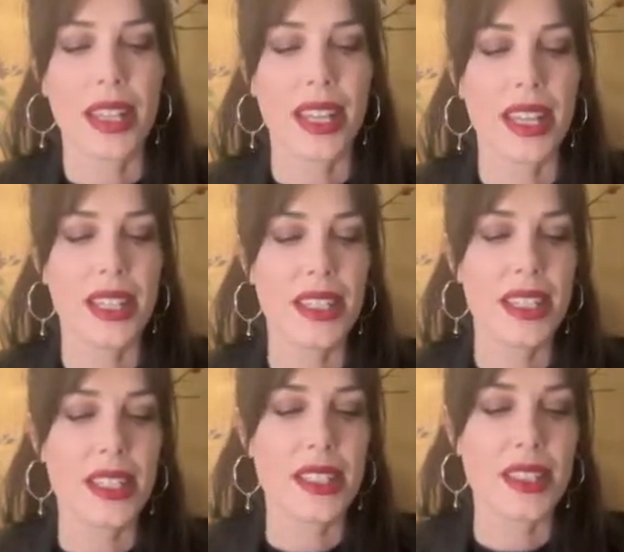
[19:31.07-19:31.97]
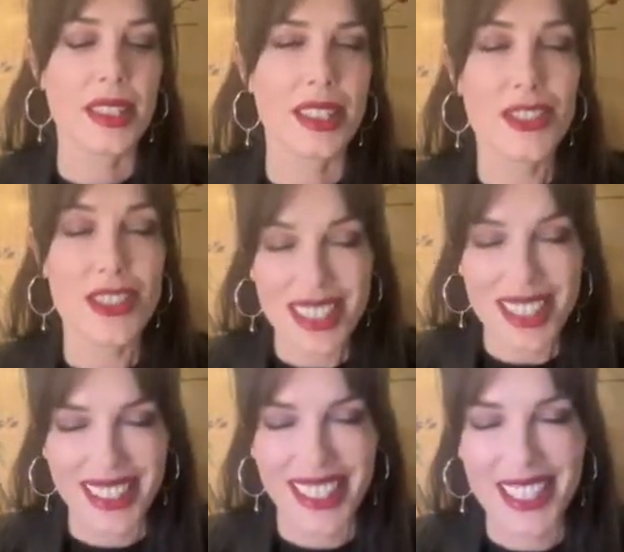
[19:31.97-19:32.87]
And it,
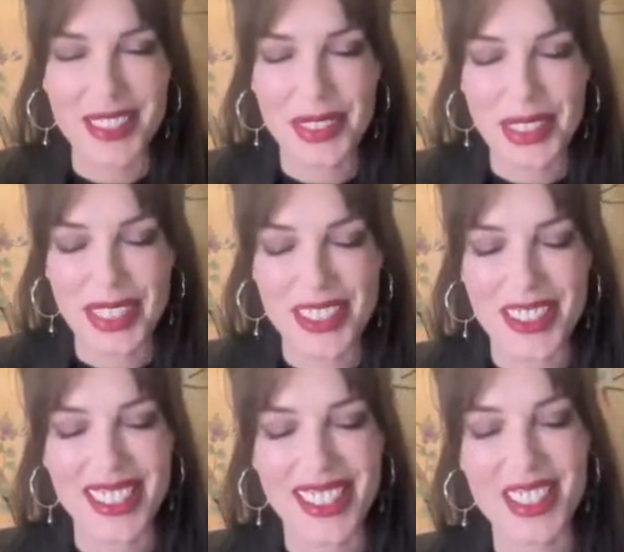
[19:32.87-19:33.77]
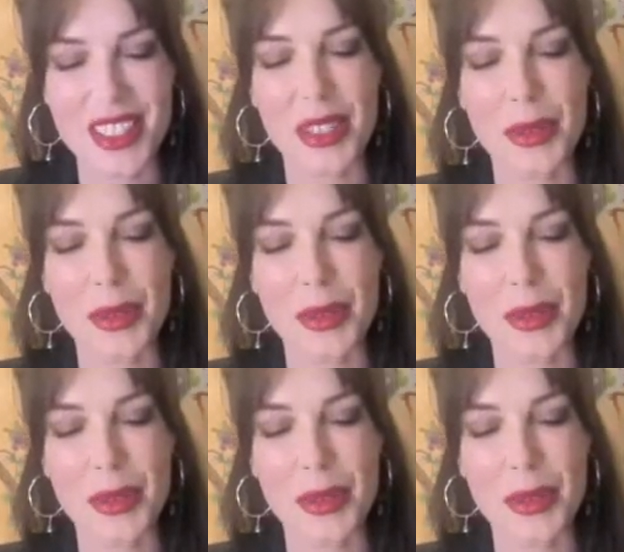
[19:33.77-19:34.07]
interestingly, has a very interesting history.